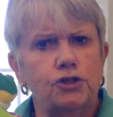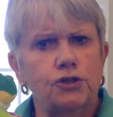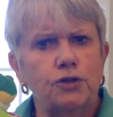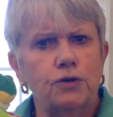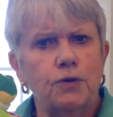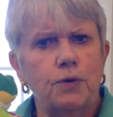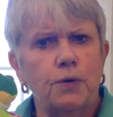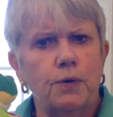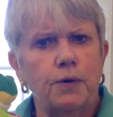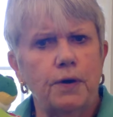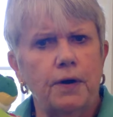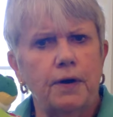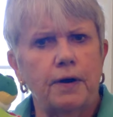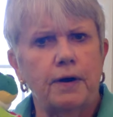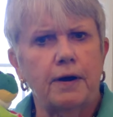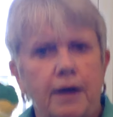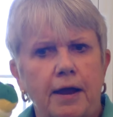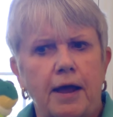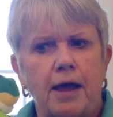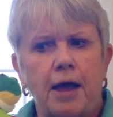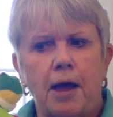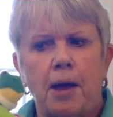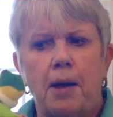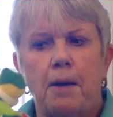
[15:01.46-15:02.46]
sure,
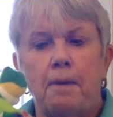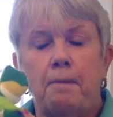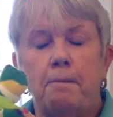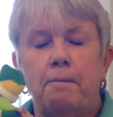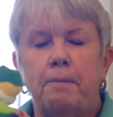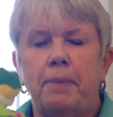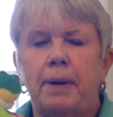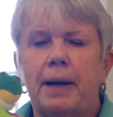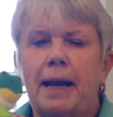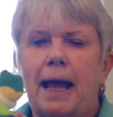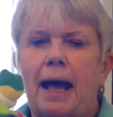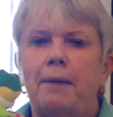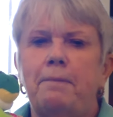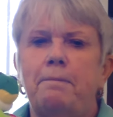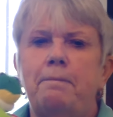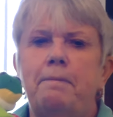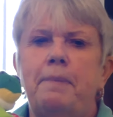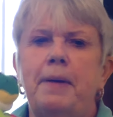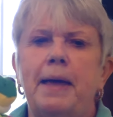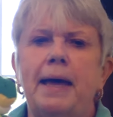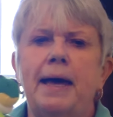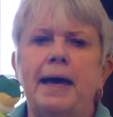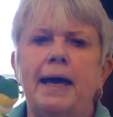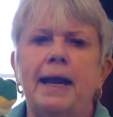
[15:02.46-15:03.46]
but
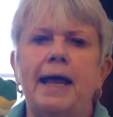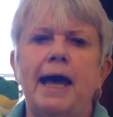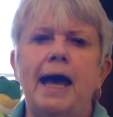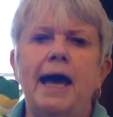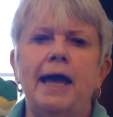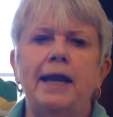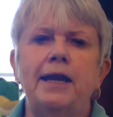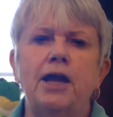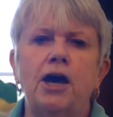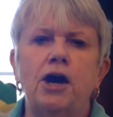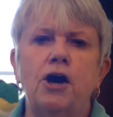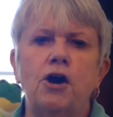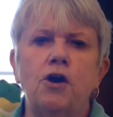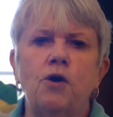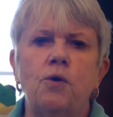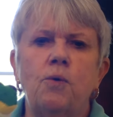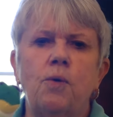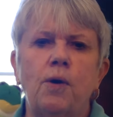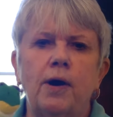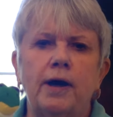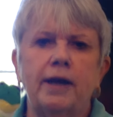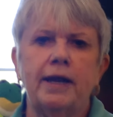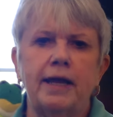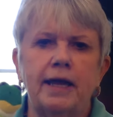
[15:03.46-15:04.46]
I bet I know
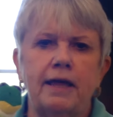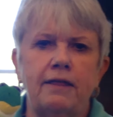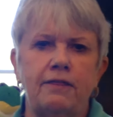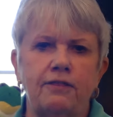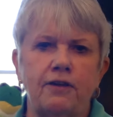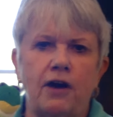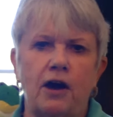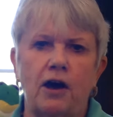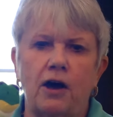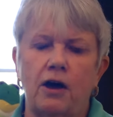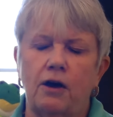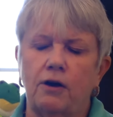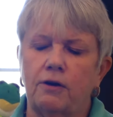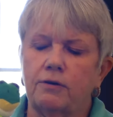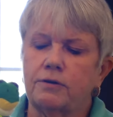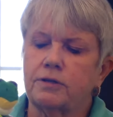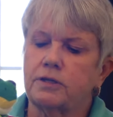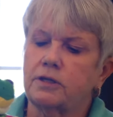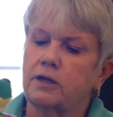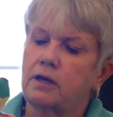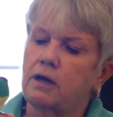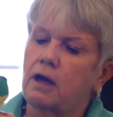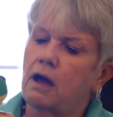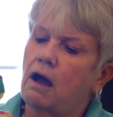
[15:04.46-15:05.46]
what he thought.
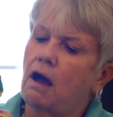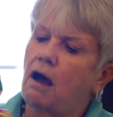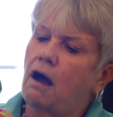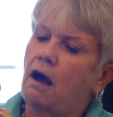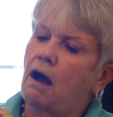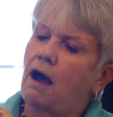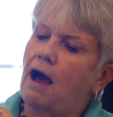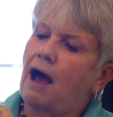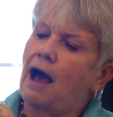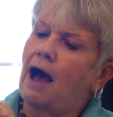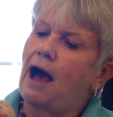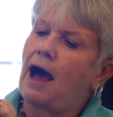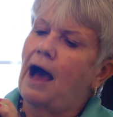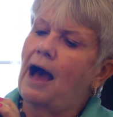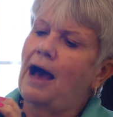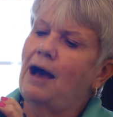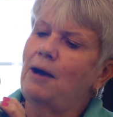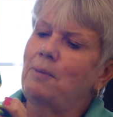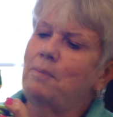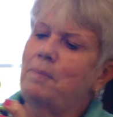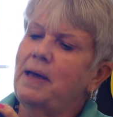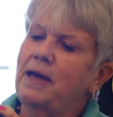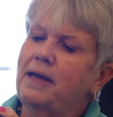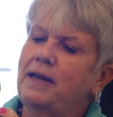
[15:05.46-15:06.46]
I
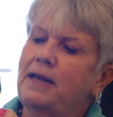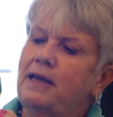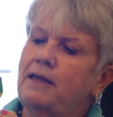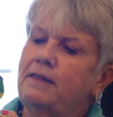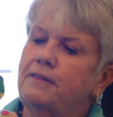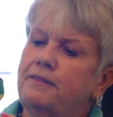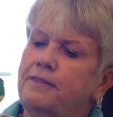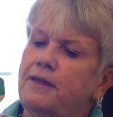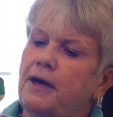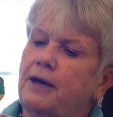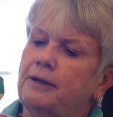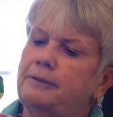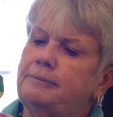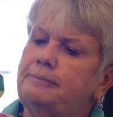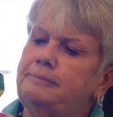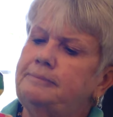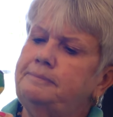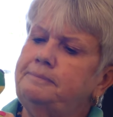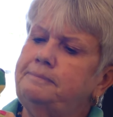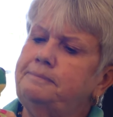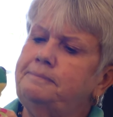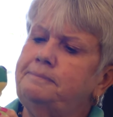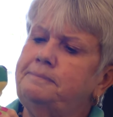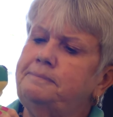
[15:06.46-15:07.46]
bet he thought,
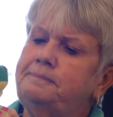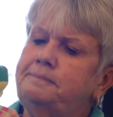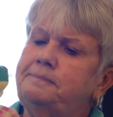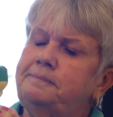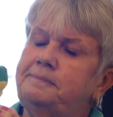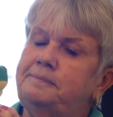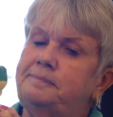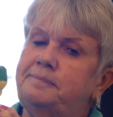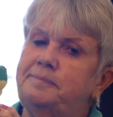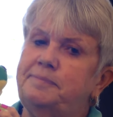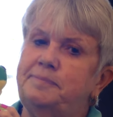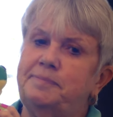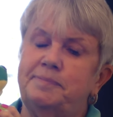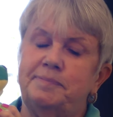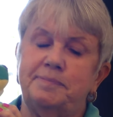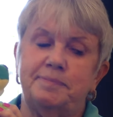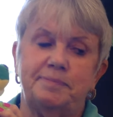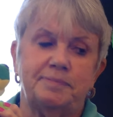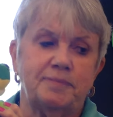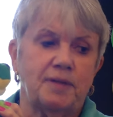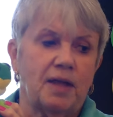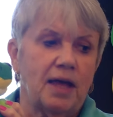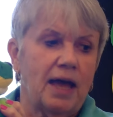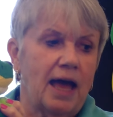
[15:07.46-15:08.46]

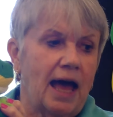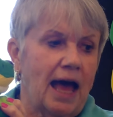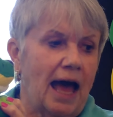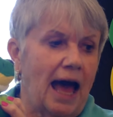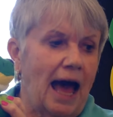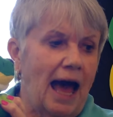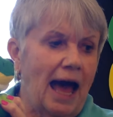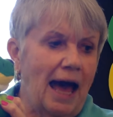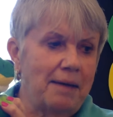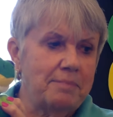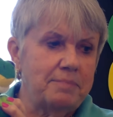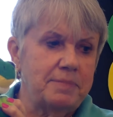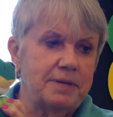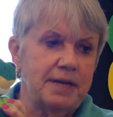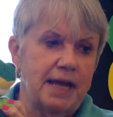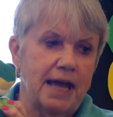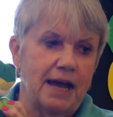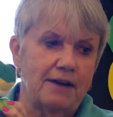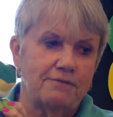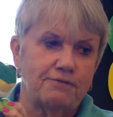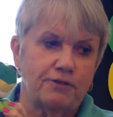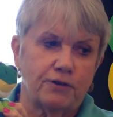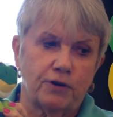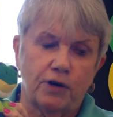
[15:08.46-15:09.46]
I'm
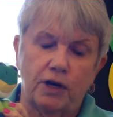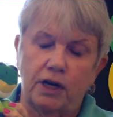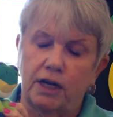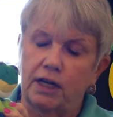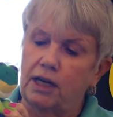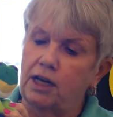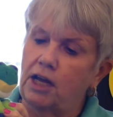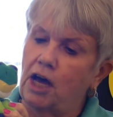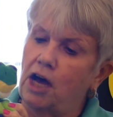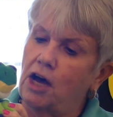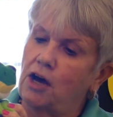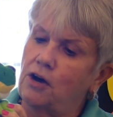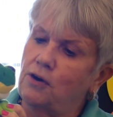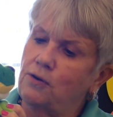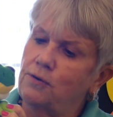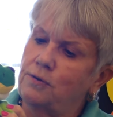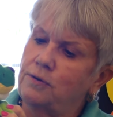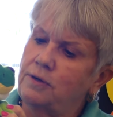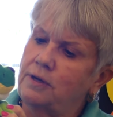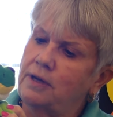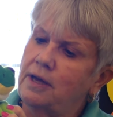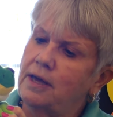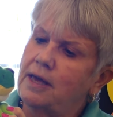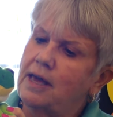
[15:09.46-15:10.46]
never
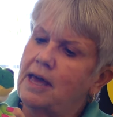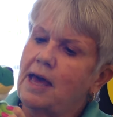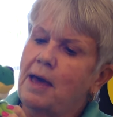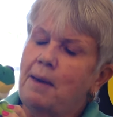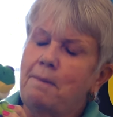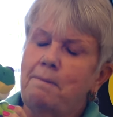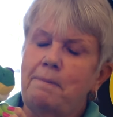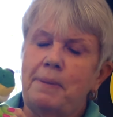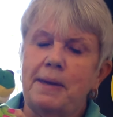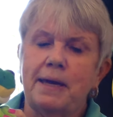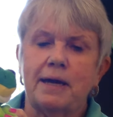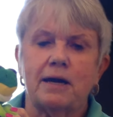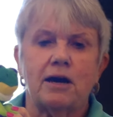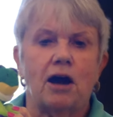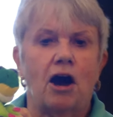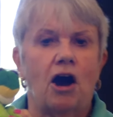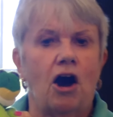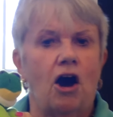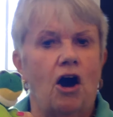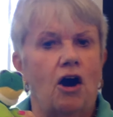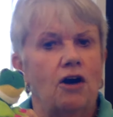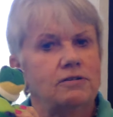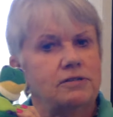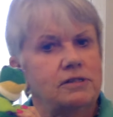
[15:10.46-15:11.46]
alone
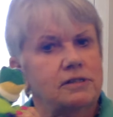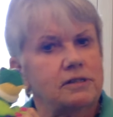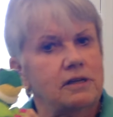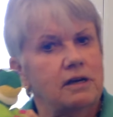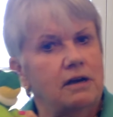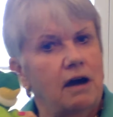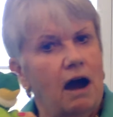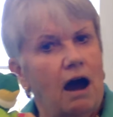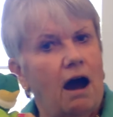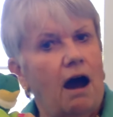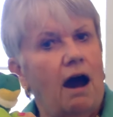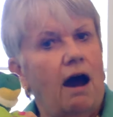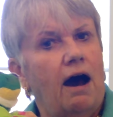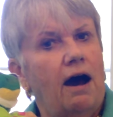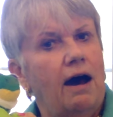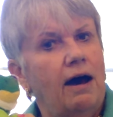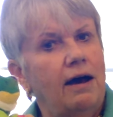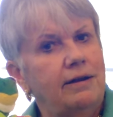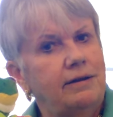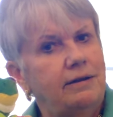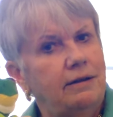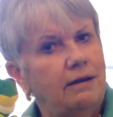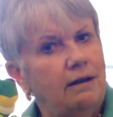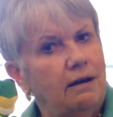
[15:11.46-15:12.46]
because
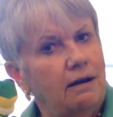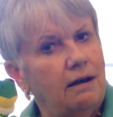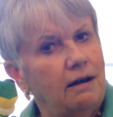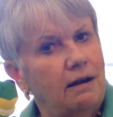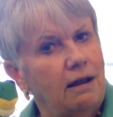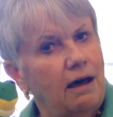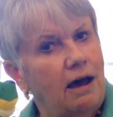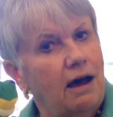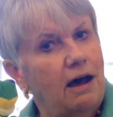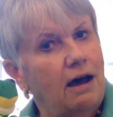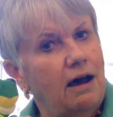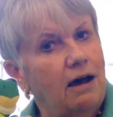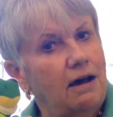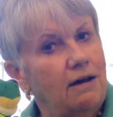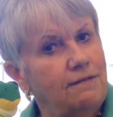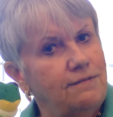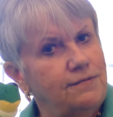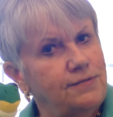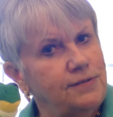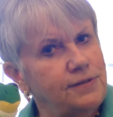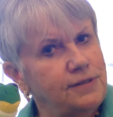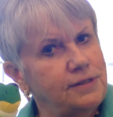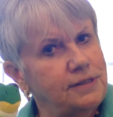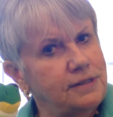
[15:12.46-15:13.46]
God
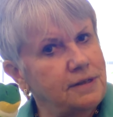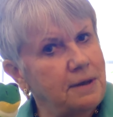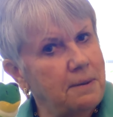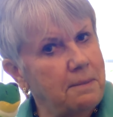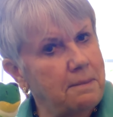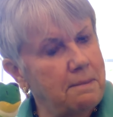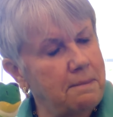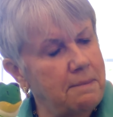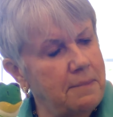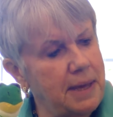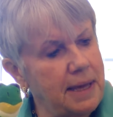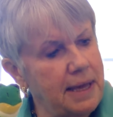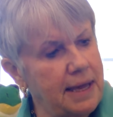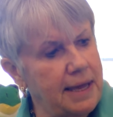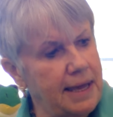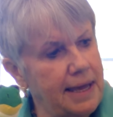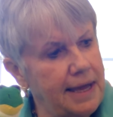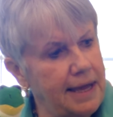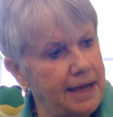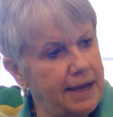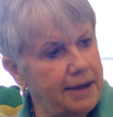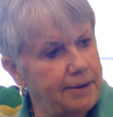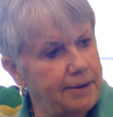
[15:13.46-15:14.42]
loves me.